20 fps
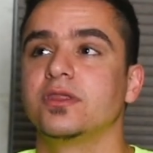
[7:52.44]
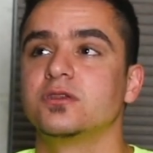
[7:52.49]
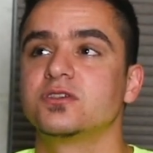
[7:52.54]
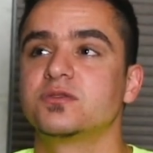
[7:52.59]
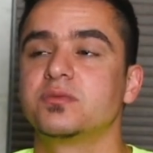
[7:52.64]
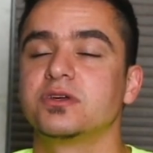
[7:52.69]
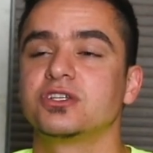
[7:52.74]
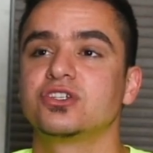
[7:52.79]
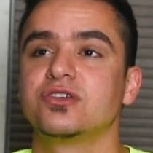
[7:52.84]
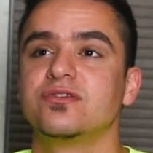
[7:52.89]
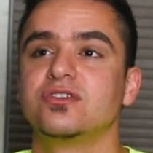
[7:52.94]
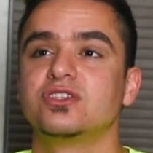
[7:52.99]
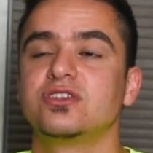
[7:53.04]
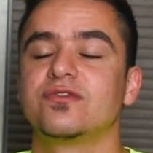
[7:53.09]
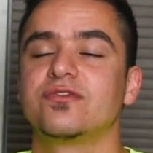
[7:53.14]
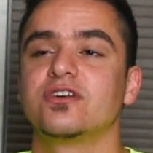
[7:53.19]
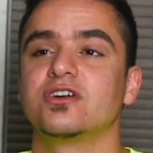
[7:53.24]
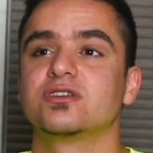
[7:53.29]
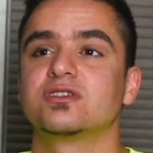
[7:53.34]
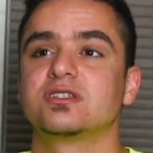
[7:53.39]
Especially if it's
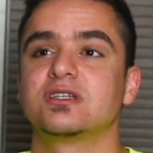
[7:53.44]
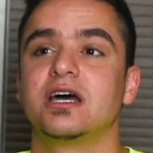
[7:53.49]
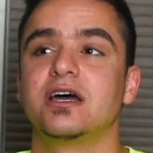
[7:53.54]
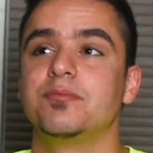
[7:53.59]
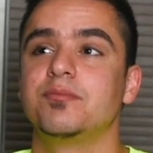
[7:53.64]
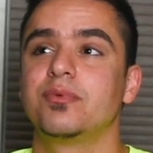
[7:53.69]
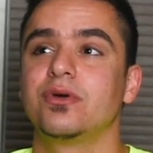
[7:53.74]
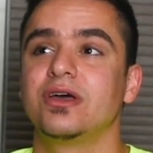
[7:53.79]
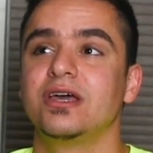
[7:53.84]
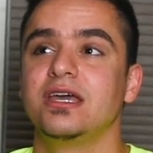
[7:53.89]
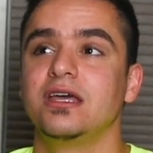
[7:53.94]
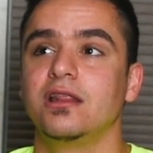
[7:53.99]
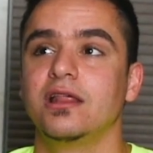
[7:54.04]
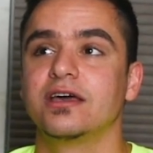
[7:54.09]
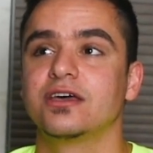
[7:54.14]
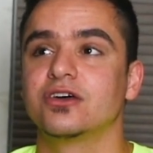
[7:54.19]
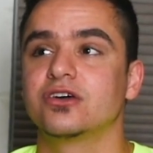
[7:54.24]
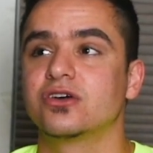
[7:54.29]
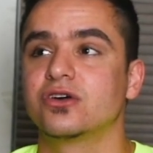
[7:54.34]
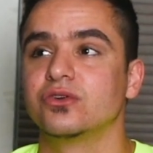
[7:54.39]
your first time playing
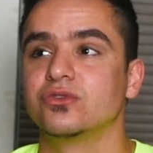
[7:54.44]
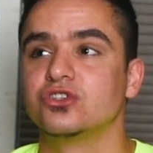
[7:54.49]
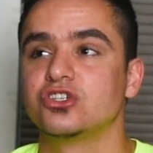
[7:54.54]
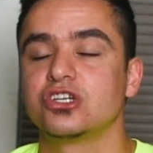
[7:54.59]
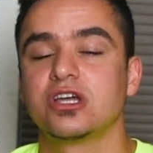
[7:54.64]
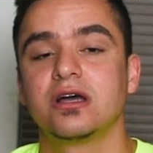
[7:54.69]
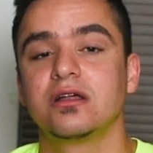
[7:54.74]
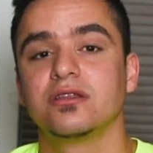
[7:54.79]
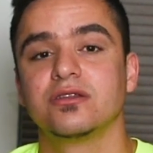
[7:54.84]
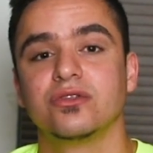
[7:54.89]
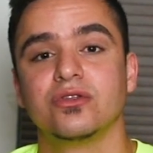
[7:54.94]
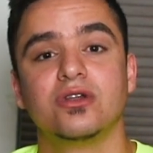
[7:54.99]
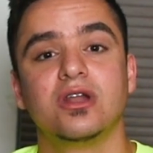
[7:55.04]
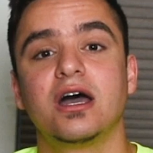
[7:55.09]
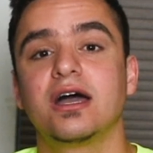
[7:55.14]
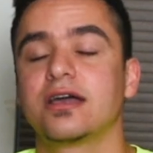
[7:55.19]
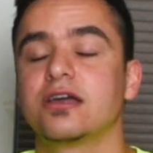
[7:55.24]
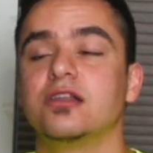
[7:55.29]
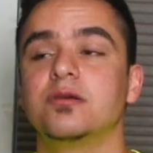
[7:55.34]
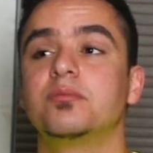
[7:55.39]
like a Coachella, they're
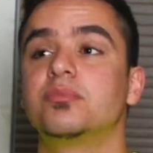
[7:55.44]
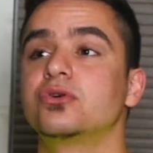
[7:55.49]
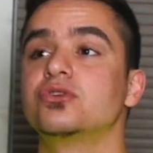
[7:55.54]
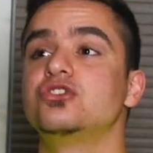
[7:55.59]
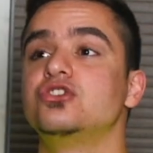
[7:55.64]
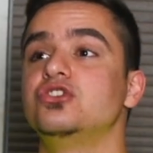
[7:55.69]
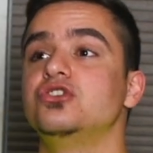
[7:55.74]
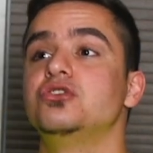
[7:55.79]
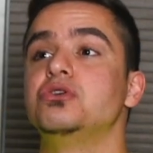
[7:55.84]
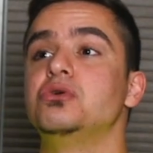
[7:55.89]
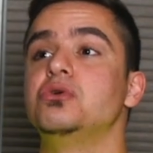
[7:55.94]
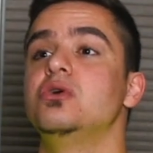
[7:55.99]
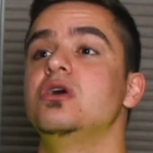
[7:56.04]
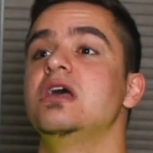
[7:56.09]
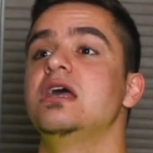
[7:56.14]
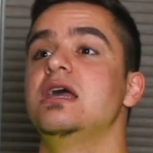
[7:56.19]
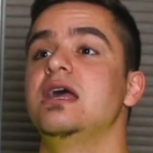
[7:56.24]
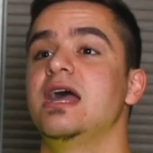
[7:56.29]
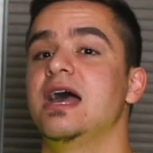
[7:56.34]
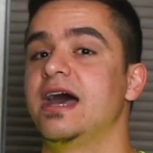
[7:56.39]
not going to put you
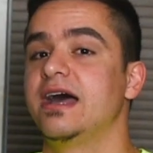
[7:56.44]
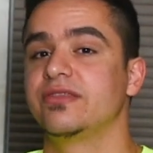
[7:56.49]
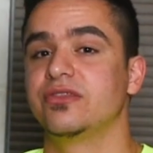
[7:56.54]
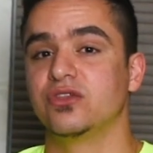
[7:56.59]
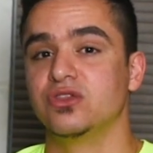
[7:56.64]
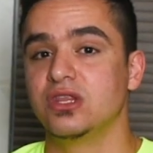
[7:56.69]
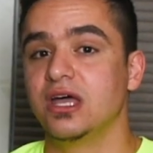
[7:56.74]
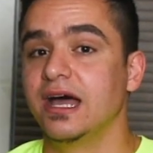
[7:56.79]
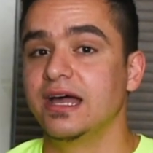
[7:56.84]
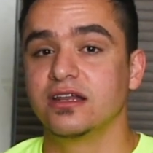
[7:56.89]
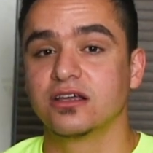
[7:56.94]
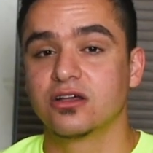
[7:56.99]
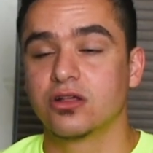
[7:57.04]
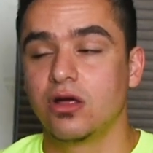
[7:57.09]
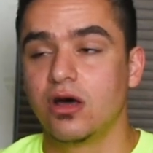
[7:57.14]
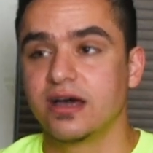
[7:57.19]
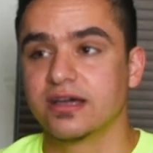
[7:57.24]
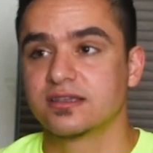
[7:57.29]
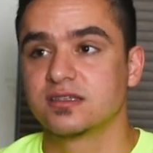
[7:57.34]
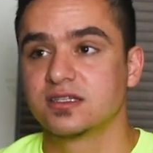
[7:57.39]
at the 9
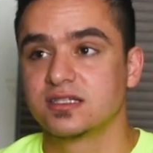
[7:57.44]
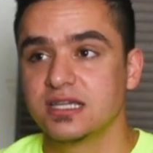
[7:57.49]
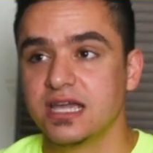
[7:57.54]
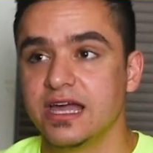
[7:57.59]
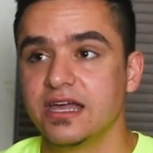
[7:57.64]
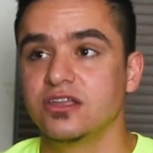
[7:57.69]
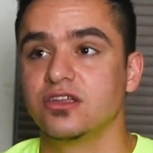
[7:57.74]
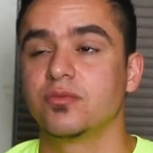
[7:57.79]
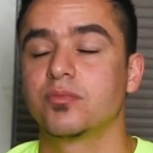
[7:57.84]
o'clock set.